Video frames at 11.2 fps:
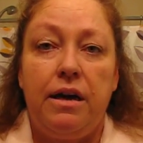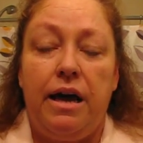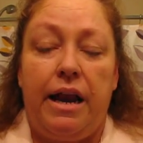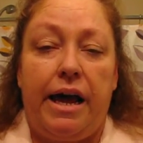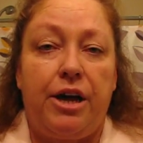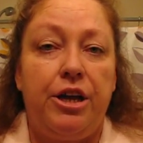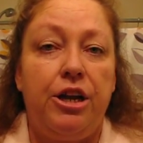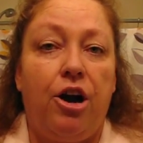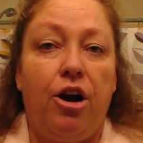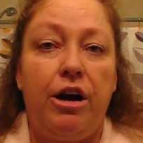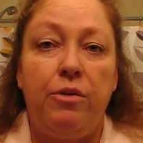and I couldn't
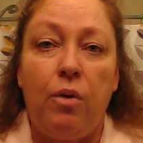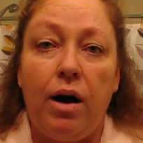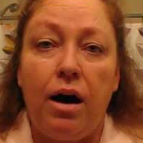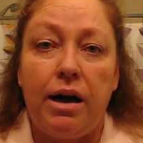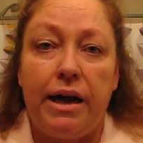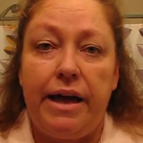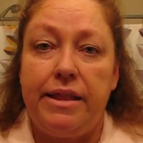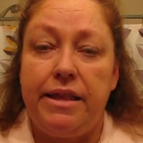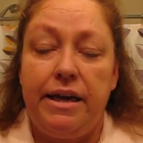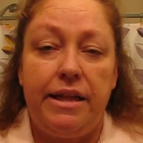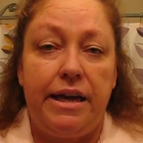hardly walk
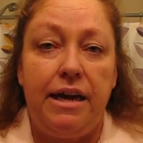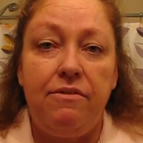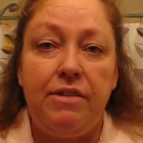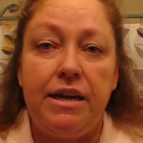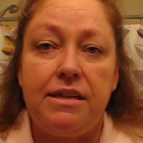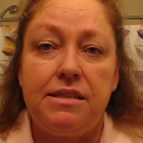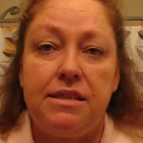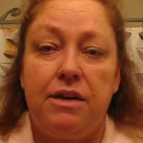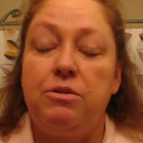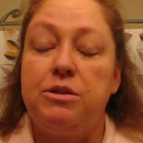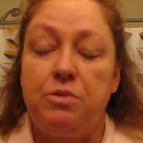in the evenings.
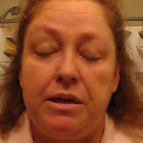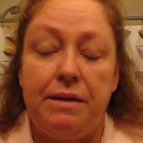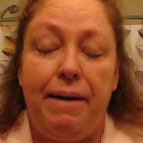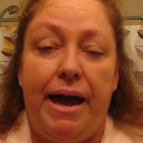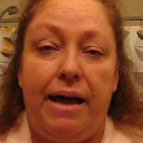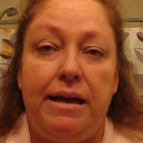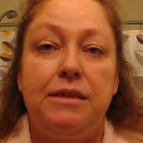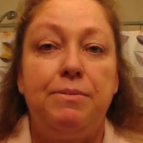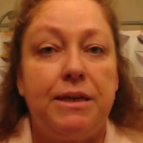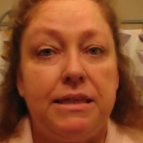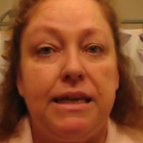It was really bad. That's
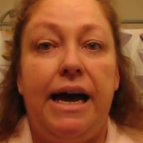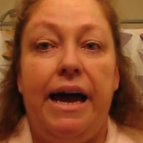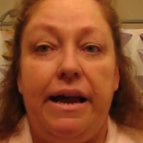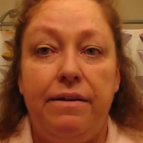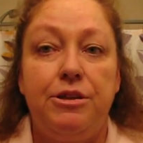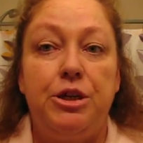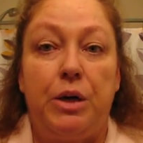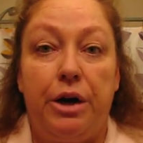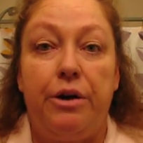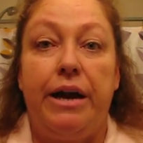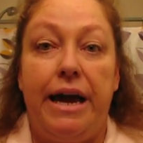because I had
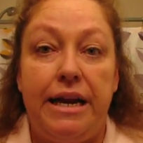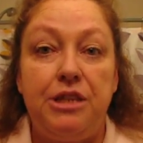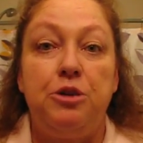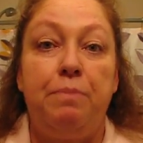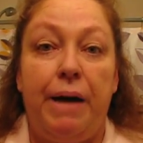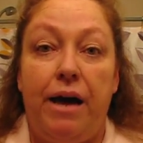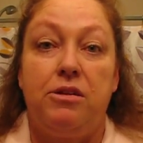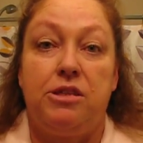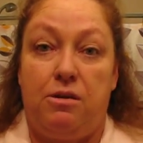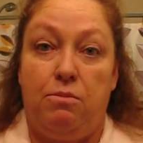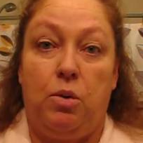282
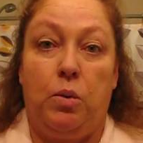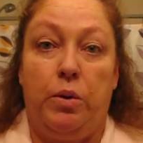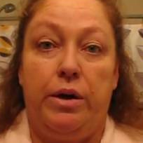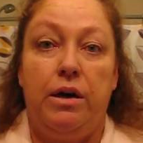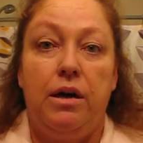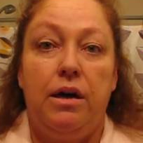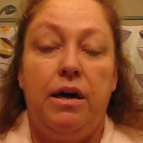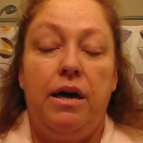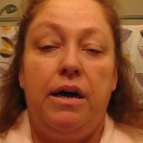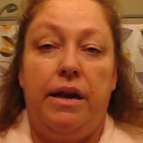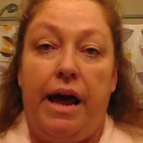pounds on board.
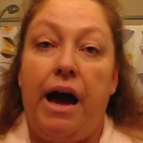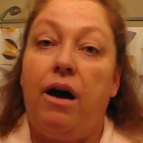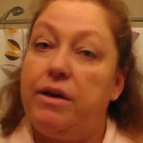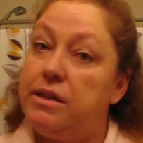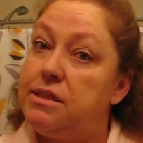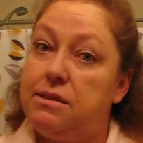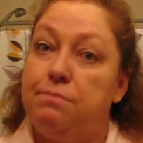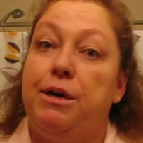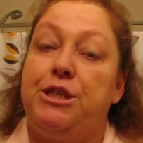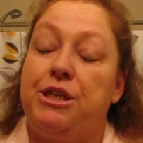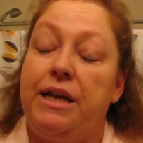Now it's
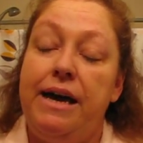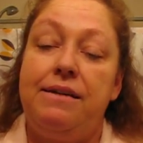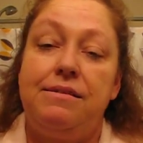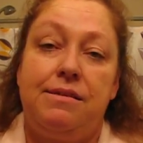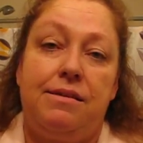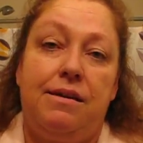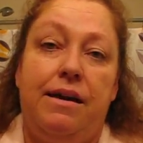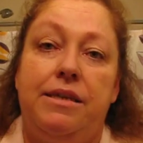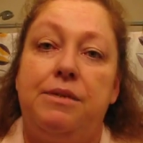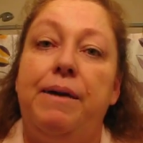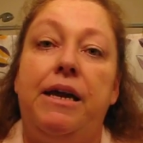much less.
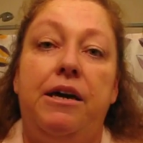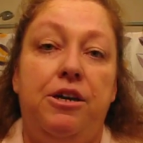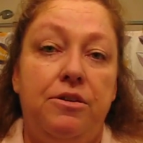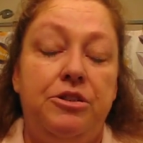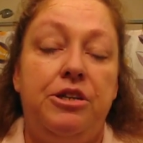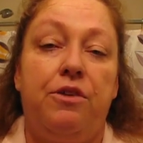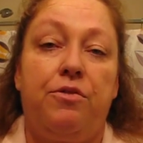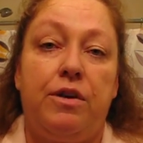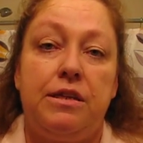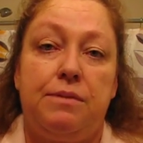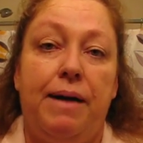It's made a huge
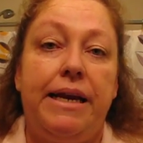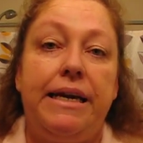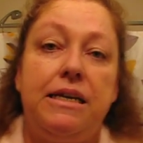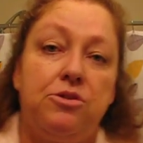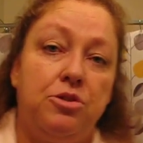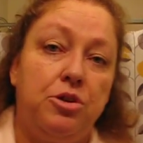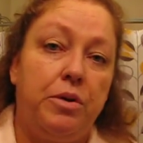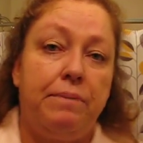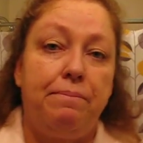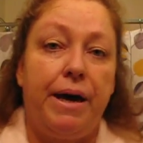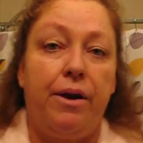difference. My knees are
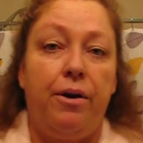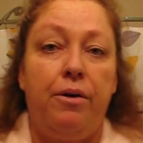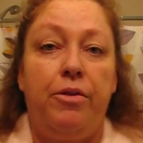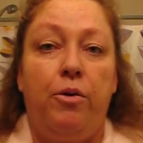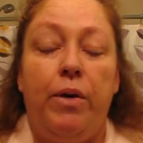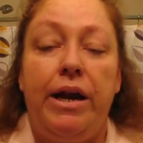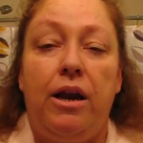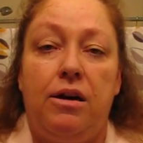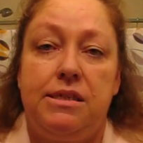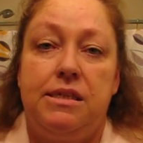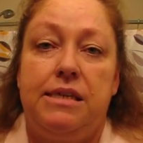doing better. The weight
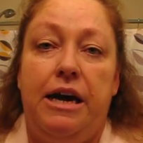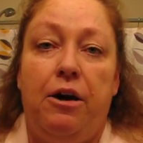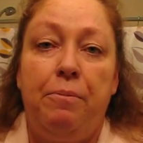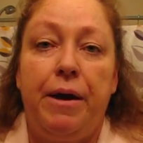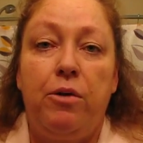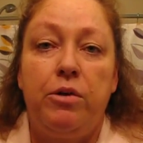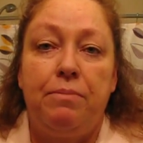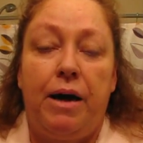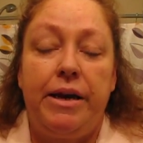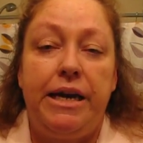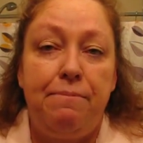loss is helping with
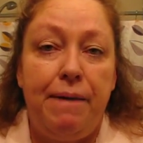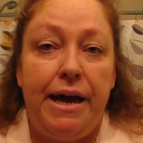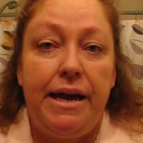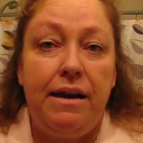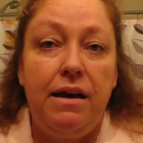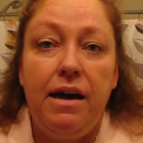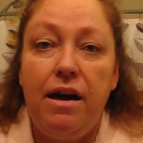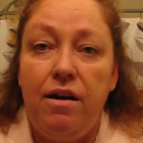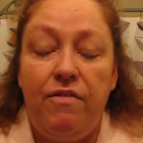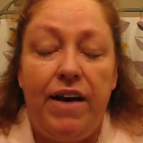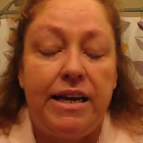my knee pain.
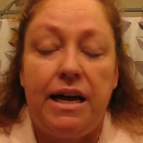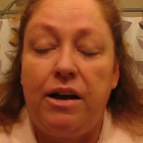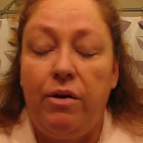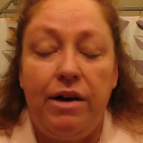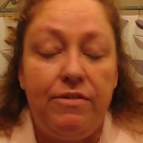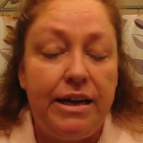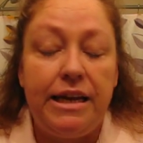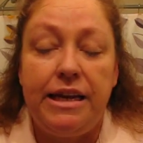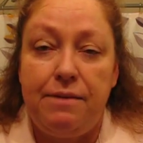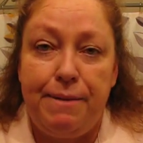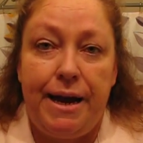In fact, I don't have any
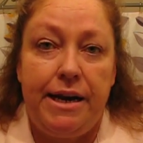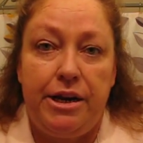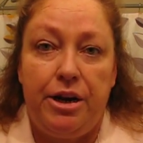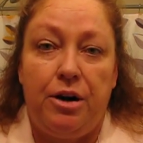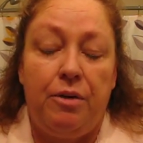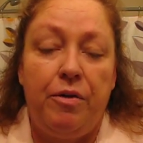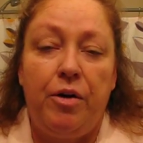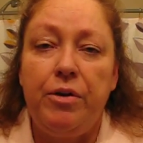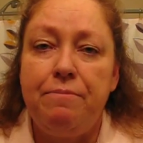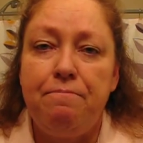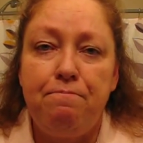knee pain at all. The
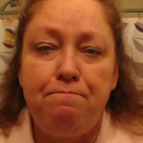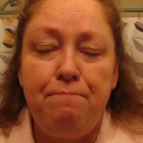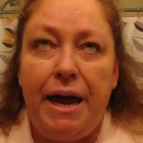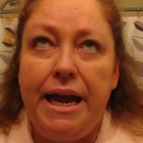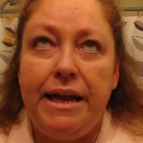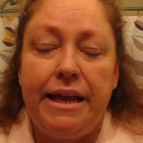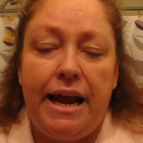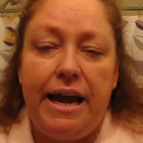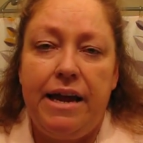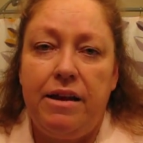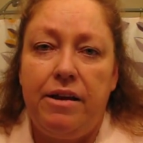only pain that
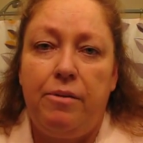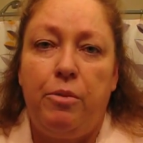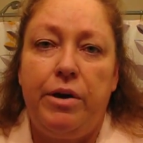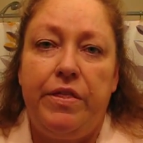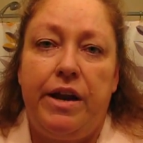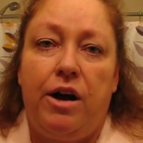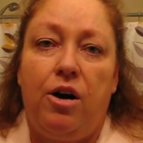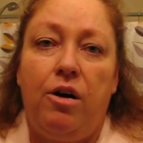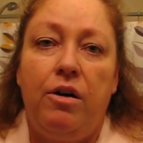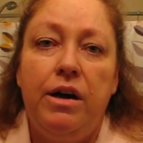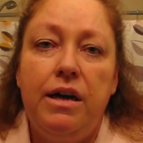I end up with at
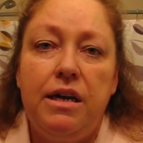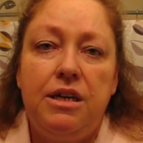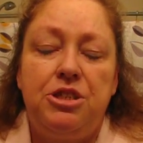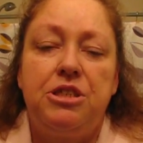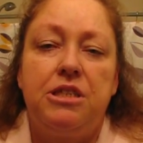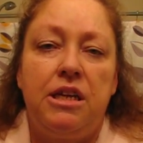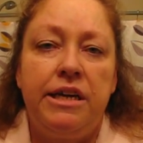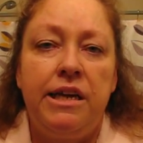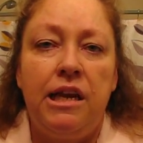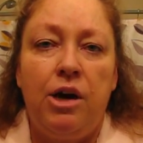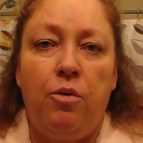all is just a
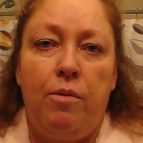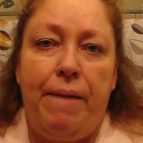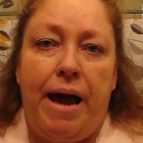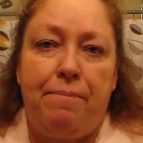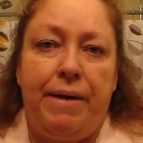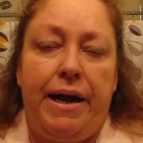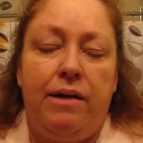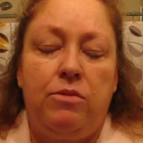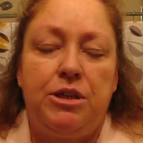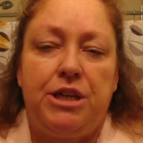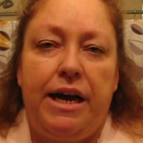little lower back pain,
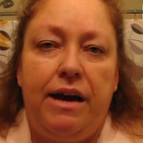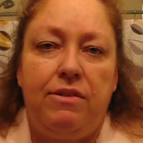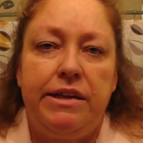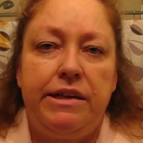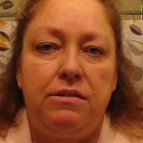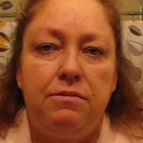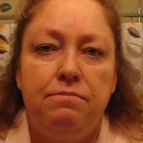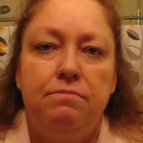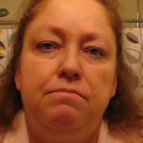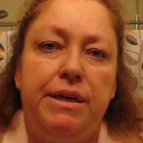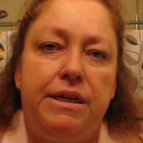which I have a little
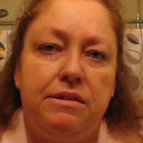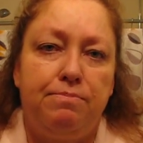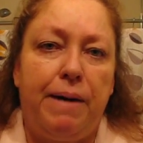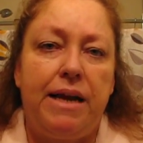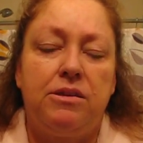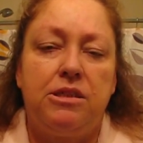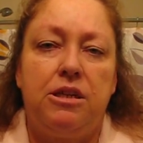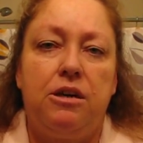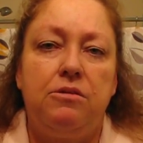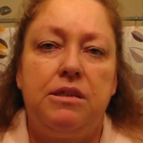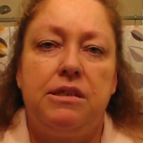bit of spinal
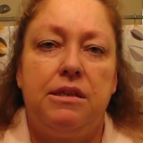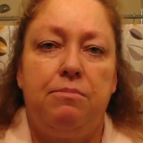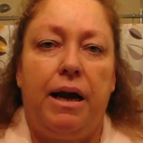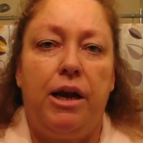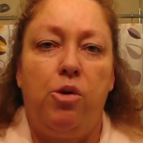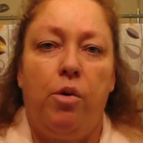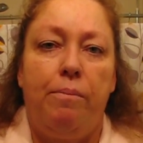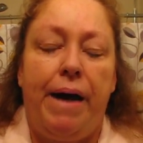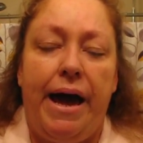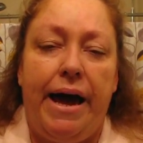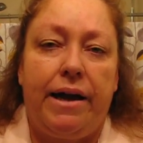stenosis in my lower
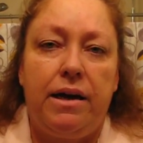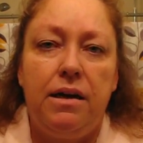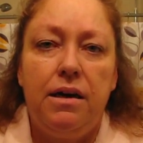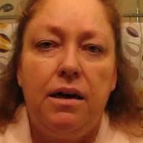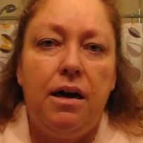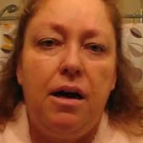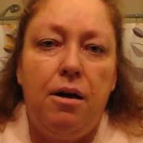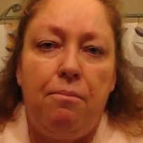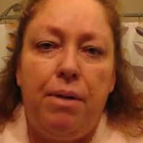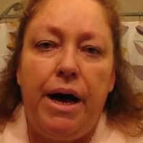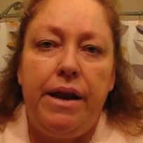back.
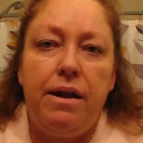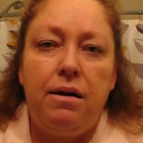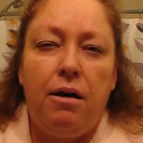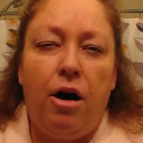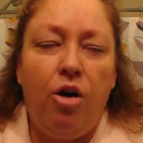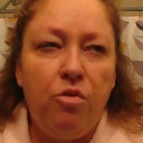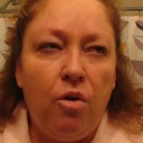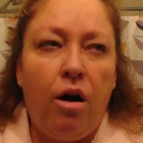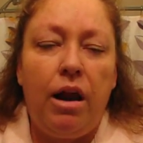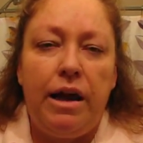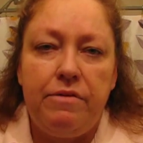But
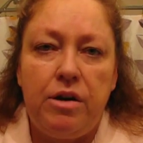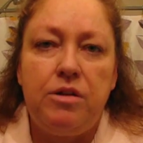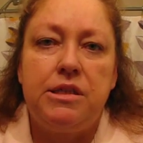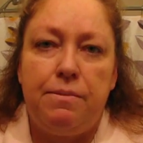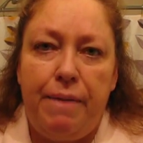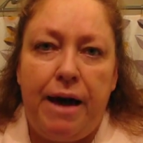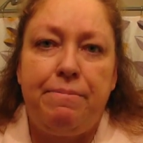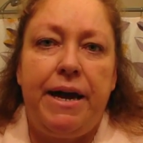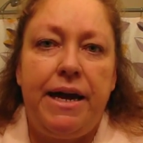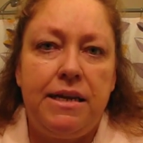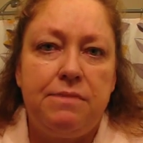overall, I noticed the back
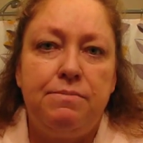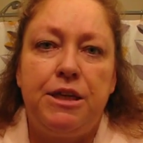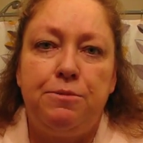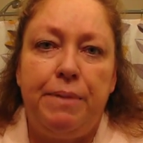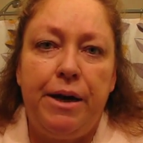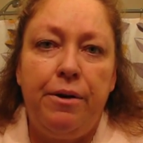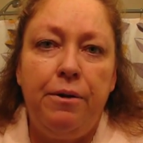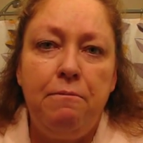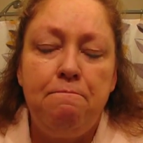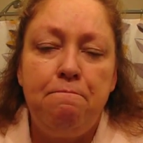pain is much better.